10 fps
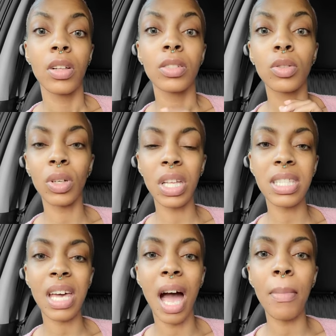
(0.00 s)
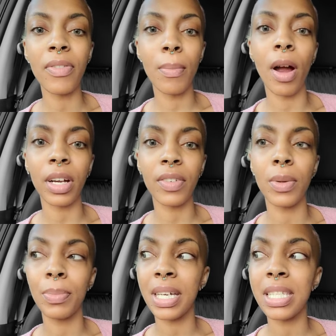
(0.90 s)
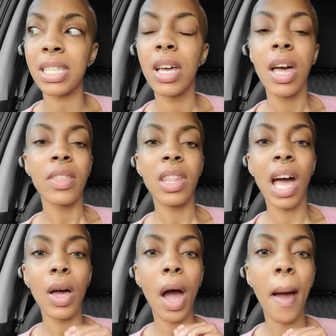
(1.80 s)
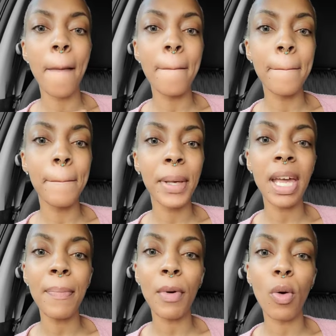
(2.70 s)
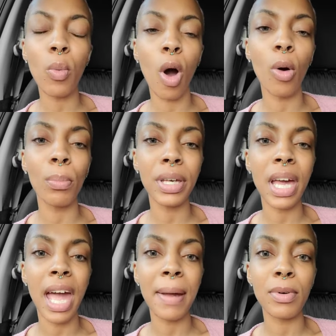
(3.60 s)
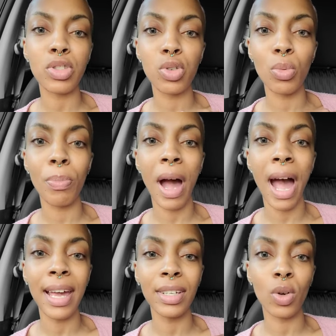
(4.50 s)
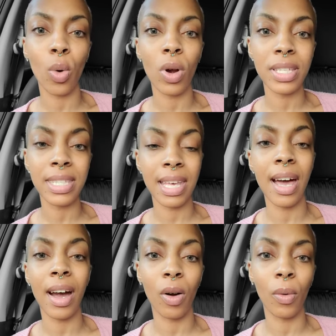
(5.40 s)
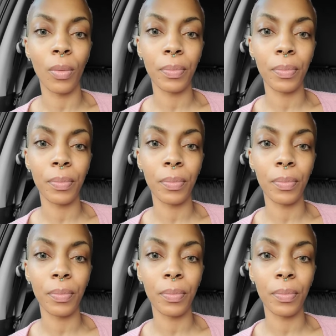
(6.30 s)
during the time of the mark of the beast, that people won't be able to buy nor sell.